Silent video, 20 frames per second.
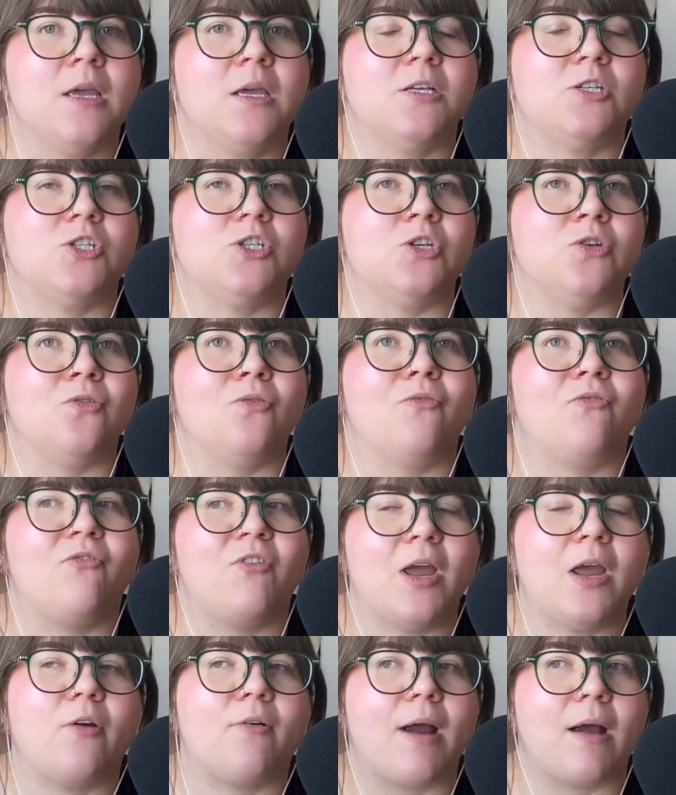to
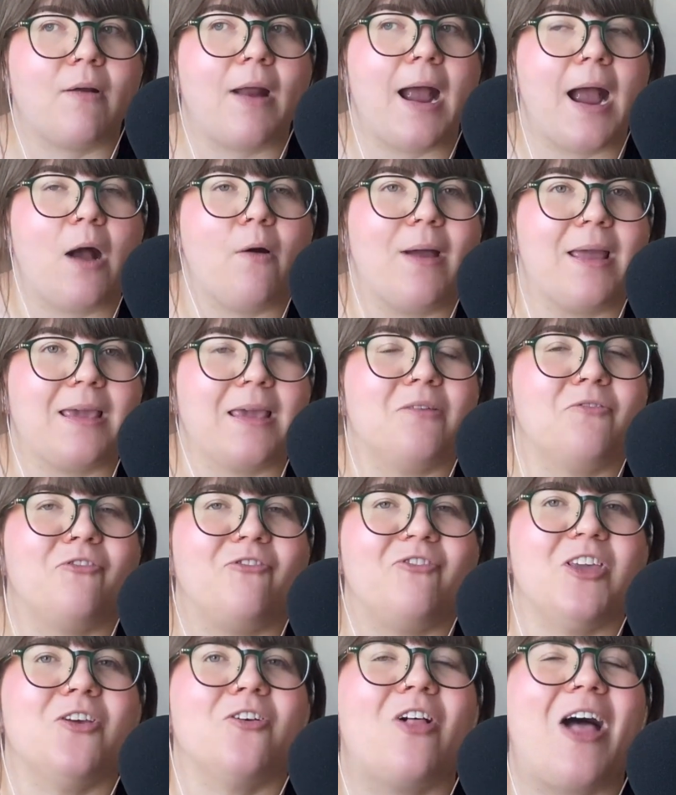figure out how I can
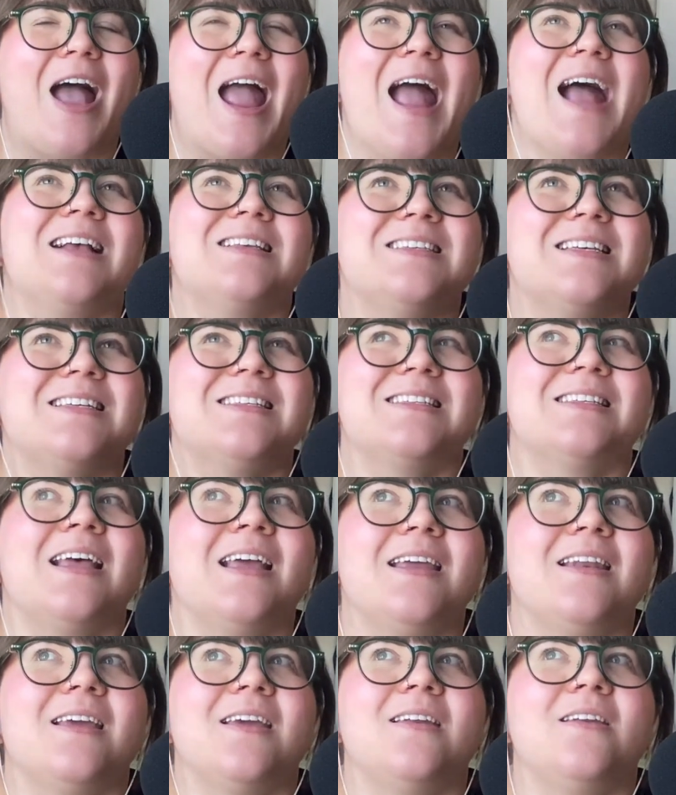feel as
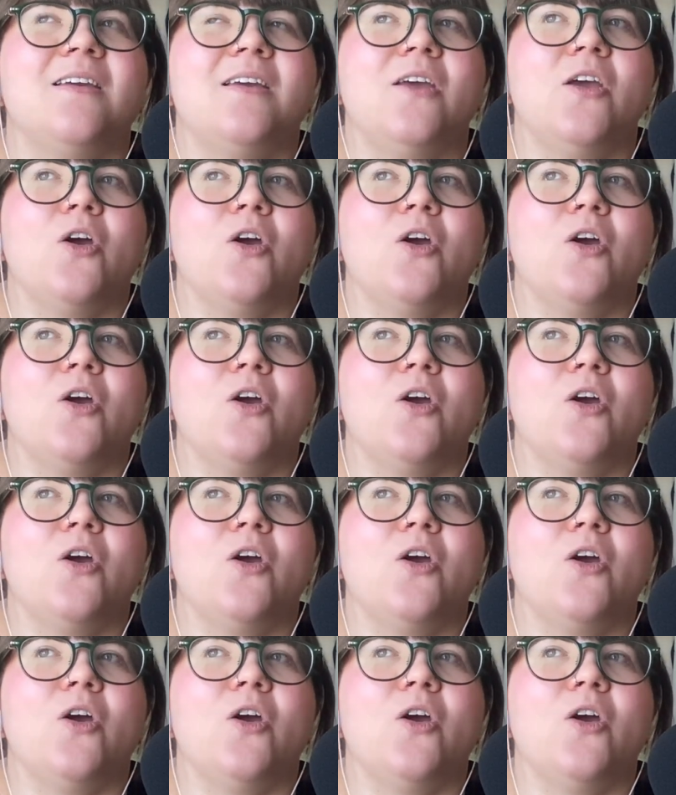excited